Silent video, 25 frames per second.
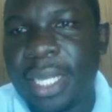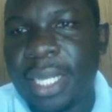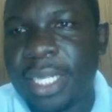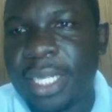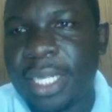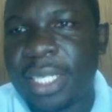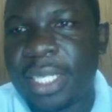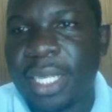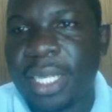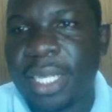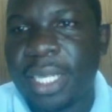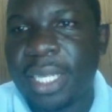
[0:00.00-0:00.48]

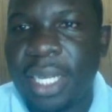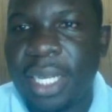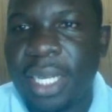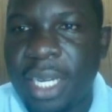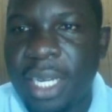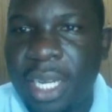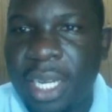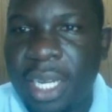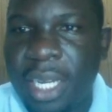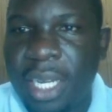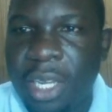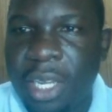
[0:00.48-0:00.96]
That is,
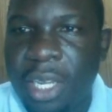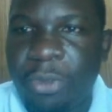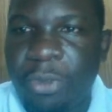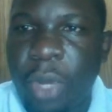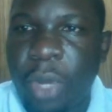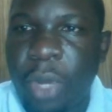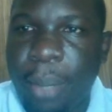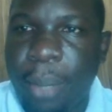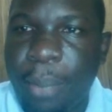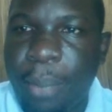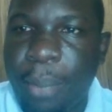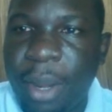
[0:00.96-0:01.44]

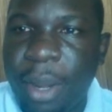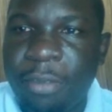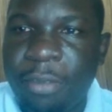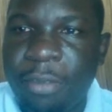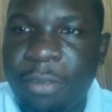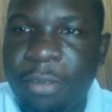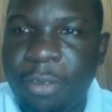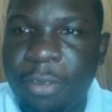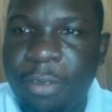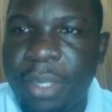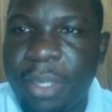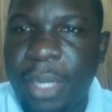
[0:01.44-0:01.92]
if you are
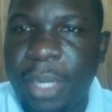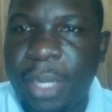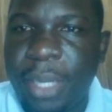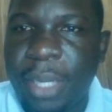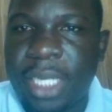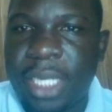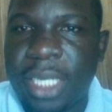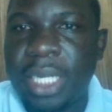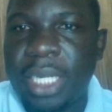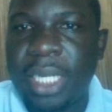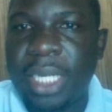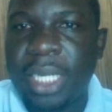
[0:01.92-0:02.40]
above 50
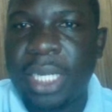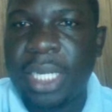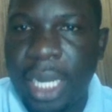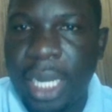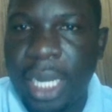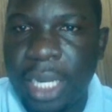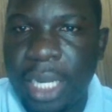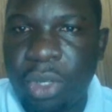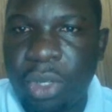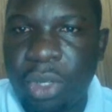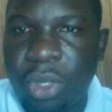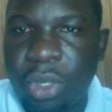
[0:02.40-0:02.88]
but
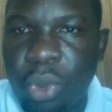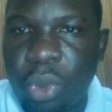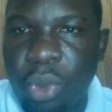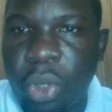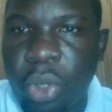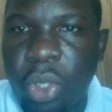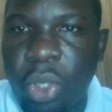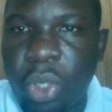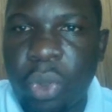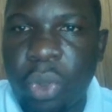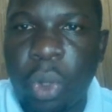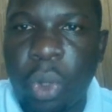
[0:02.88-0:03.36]
that
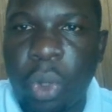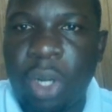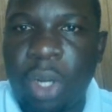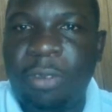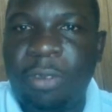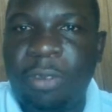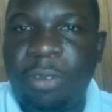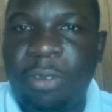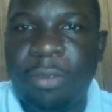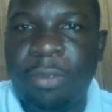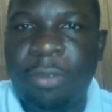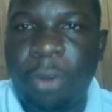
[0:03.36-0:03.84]
you don't
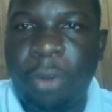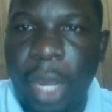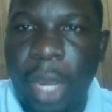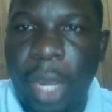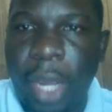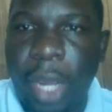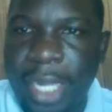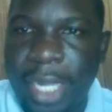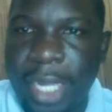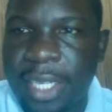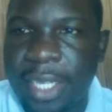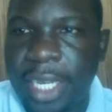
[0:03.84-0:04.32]
qualify
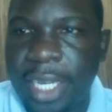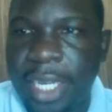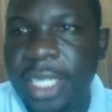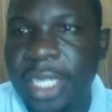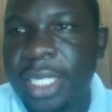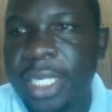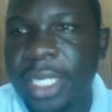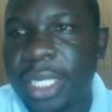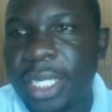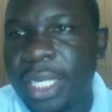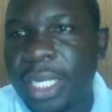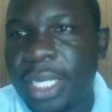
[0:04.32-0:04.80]
for
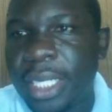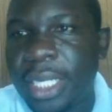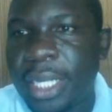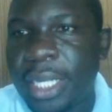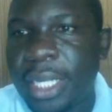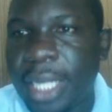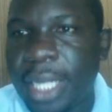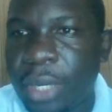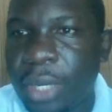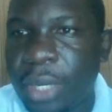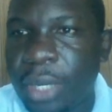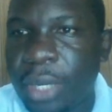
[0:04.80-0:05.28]
excellent,
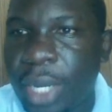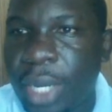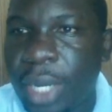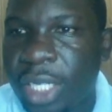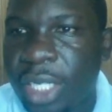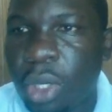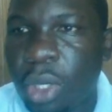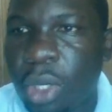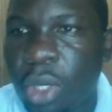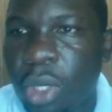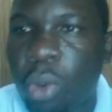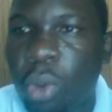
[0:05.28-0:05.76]
then you
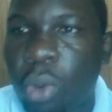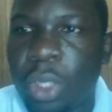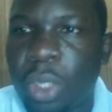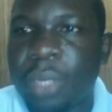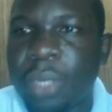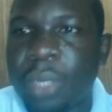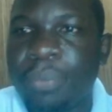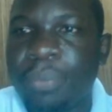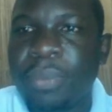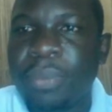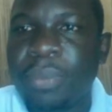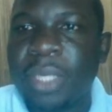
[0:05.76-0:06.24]
get
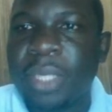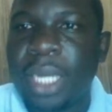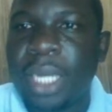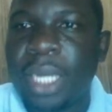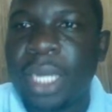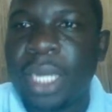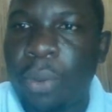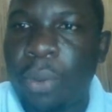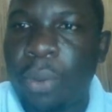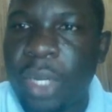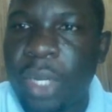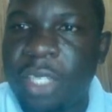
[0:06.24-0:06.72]
good.
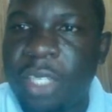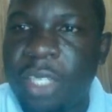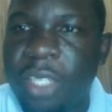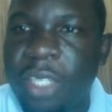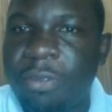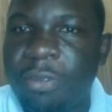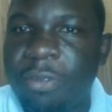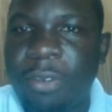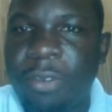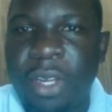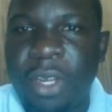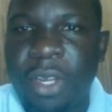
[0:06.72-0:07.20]
Now what
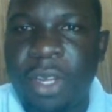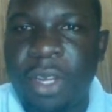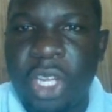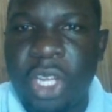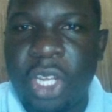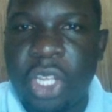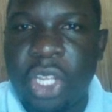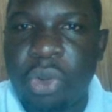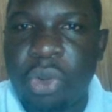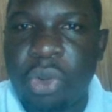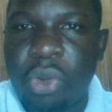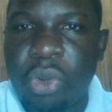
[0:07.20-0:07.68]
if
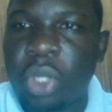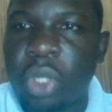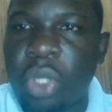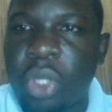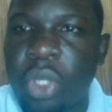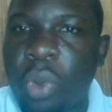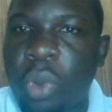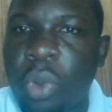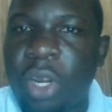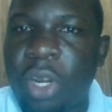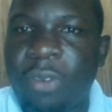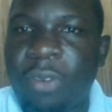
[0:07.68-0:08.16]
you
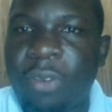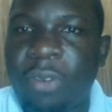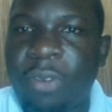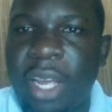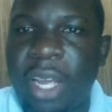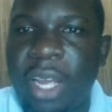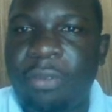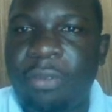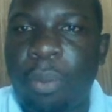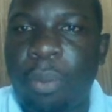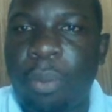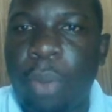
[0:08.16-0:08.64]
don't
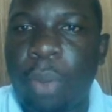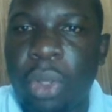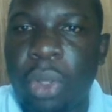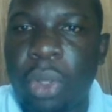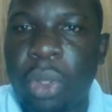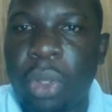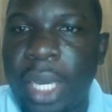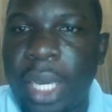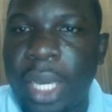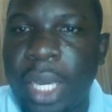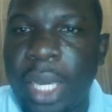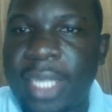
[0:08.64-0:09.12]
qualify for
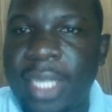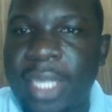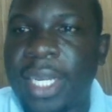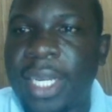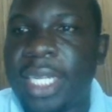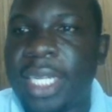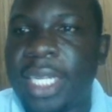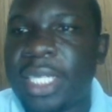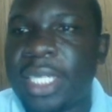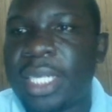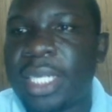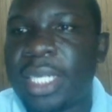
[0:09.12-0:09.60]
both
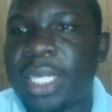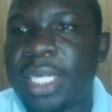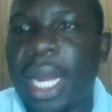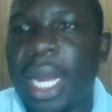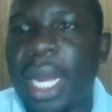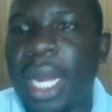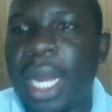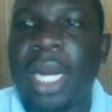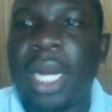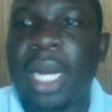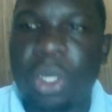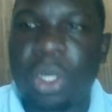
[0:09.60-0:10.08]
excellent
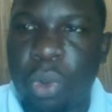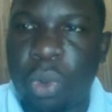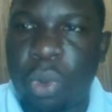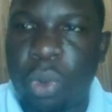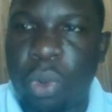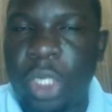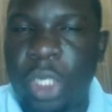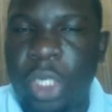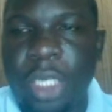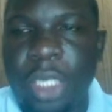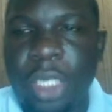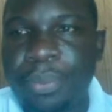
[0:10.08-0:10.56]
and
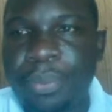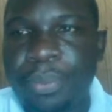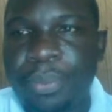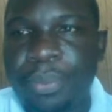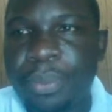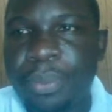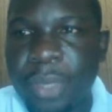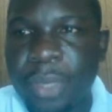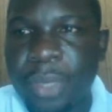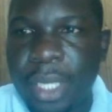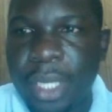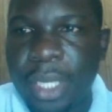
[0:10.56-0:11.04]
good?
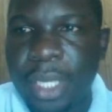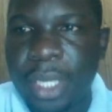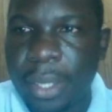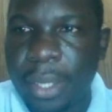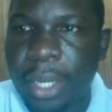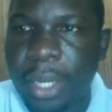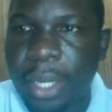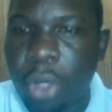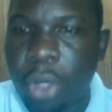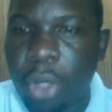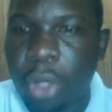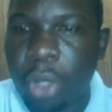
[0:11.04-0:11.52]

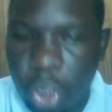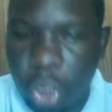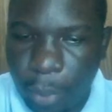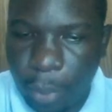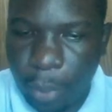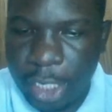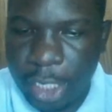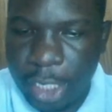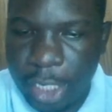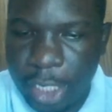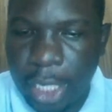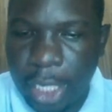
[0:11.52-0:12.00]
Then
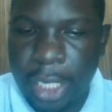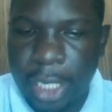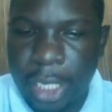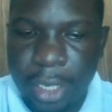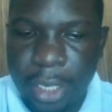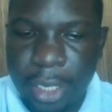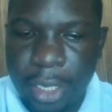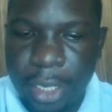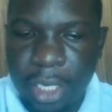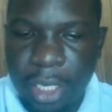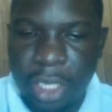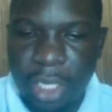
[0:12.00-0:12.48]

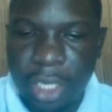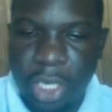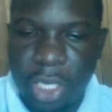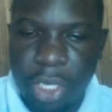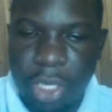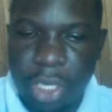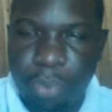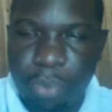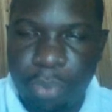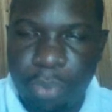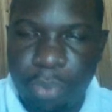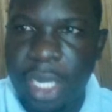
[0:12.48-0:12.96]
automatically
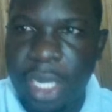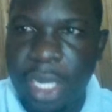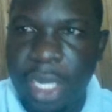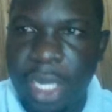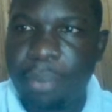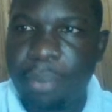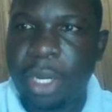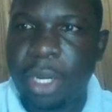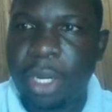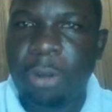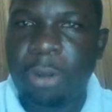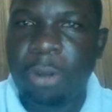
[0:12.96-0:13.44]

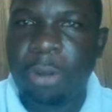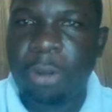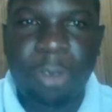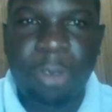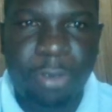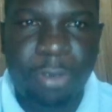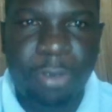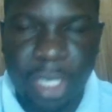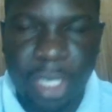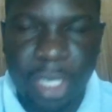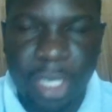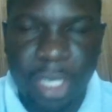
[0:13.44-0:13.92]
being below
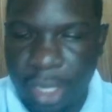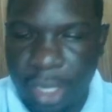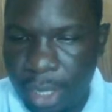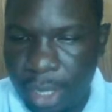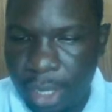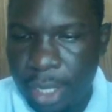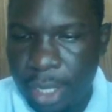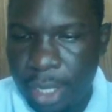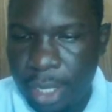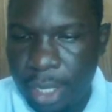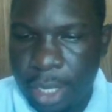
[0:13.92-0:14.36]
50